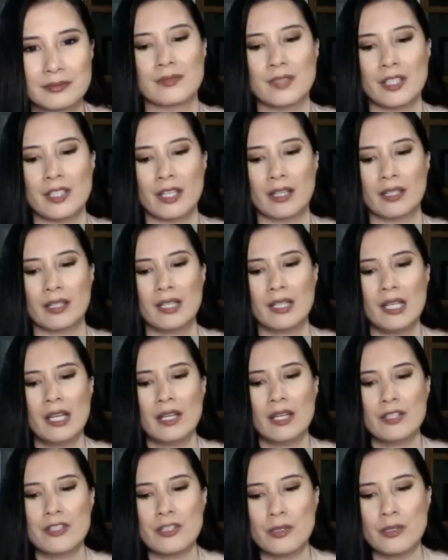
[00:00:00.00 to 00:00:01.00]
Yeah.
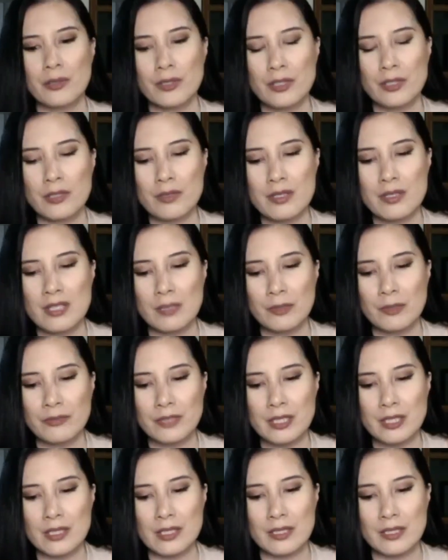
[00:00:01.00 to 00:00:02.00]
So, you know, some of
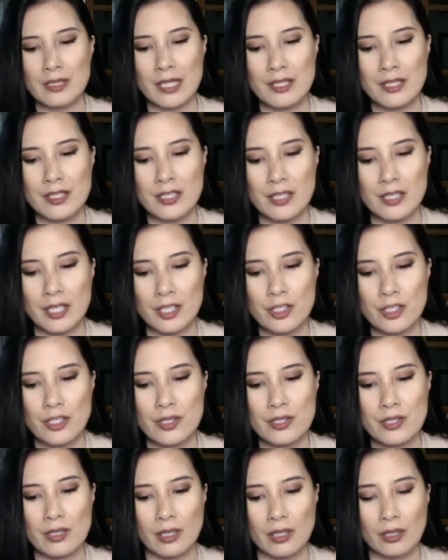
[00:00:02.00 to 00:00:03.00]
the
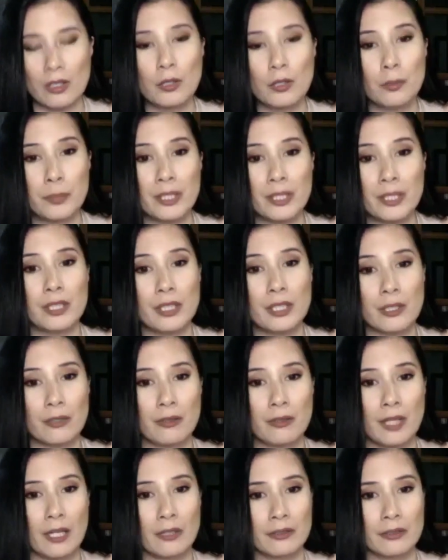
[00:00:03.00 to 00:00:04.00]
destinations are open year
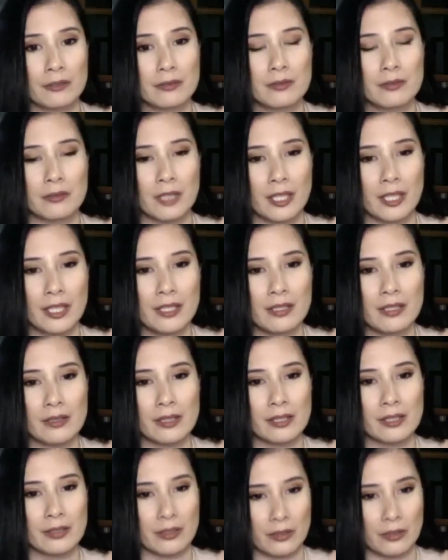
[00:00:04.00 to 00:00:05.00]
round, right?
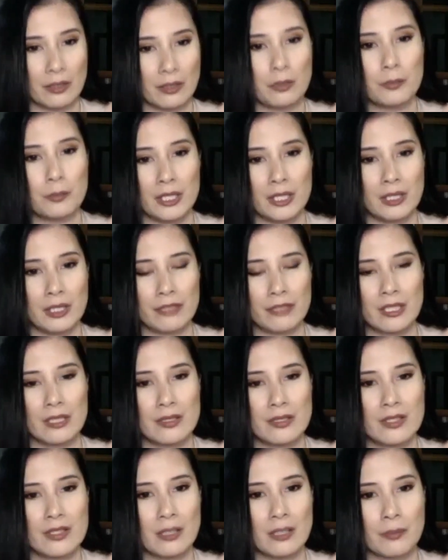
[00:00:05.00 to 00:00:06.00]
Like they're open even in
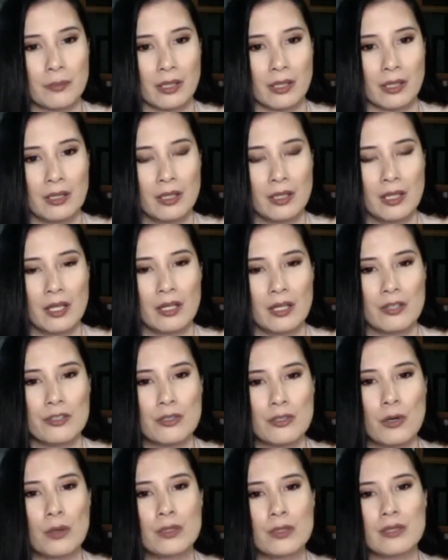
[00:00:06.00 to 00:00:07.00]
summer.
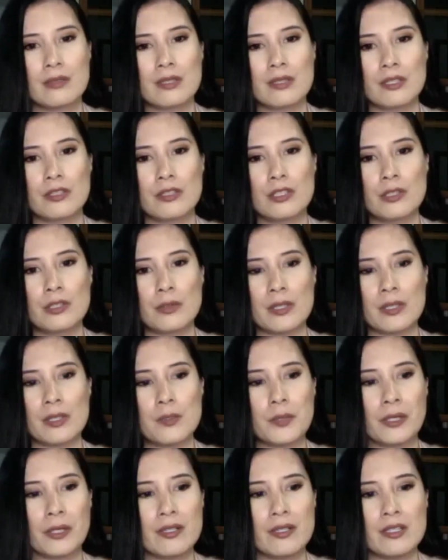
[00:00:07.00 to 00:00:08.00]
So did you
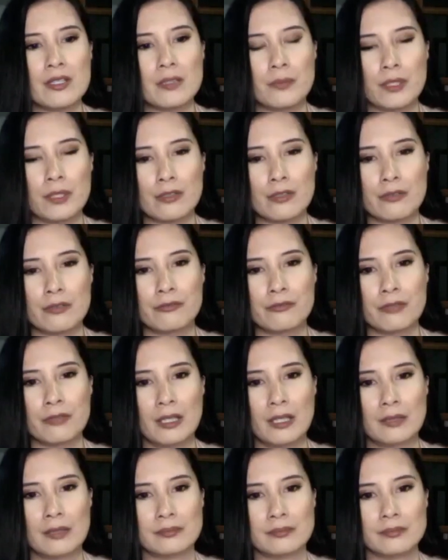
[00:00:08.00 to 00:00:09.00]
experience a bit of,
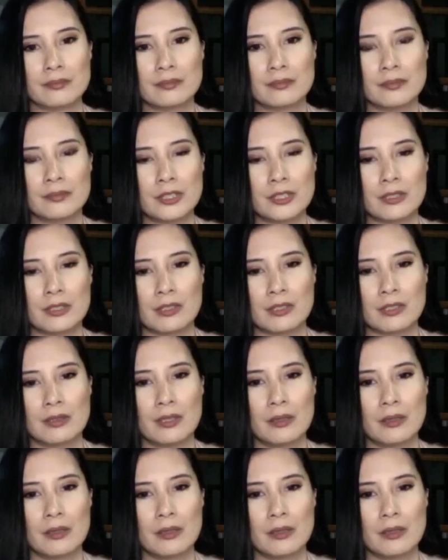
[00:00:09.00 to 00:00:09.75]
you know,